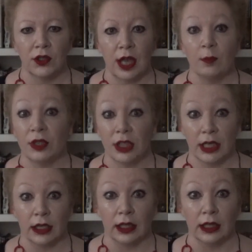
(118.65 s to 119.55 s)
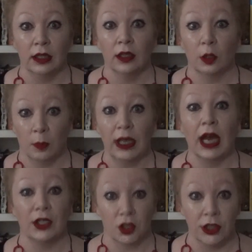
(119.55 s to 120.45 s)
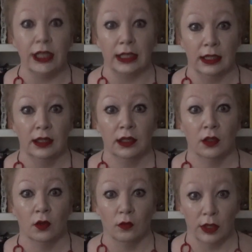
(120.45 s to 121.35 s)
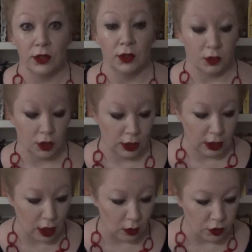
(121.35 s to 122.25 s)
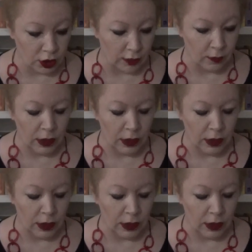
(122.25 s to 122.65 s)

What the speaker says: and particularly the PhD research culture?